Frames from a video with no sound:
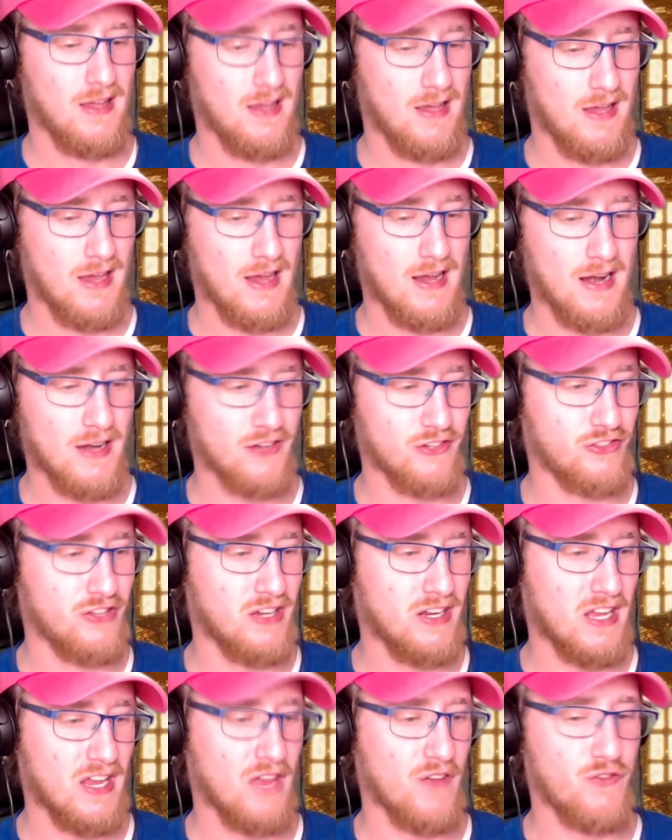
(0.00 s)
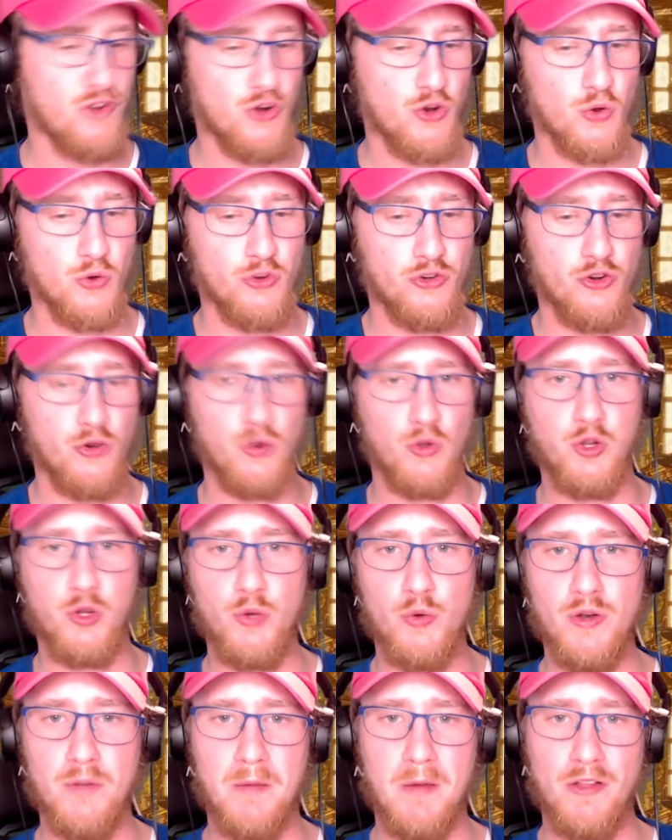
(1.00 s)
And I just think if you're going to
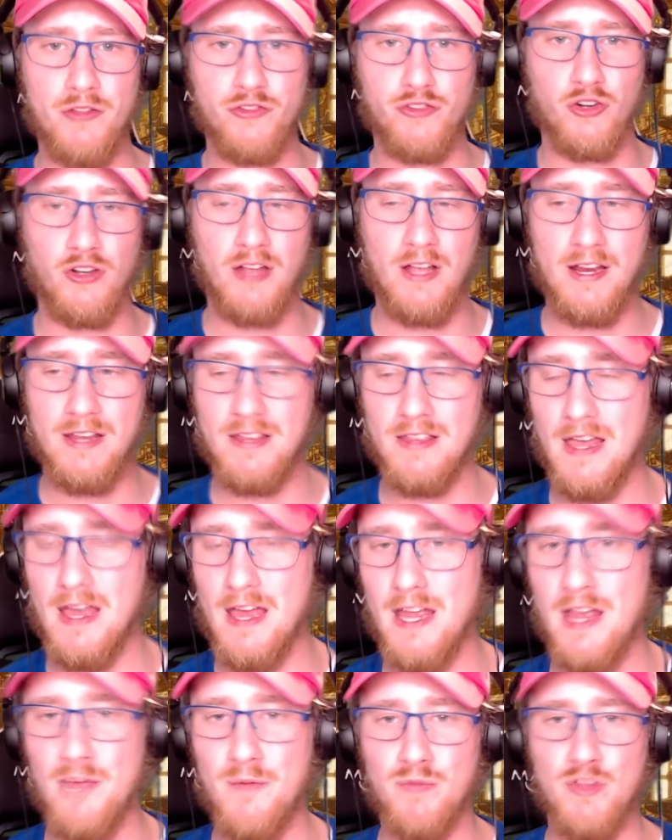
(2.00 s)
include a monster like that,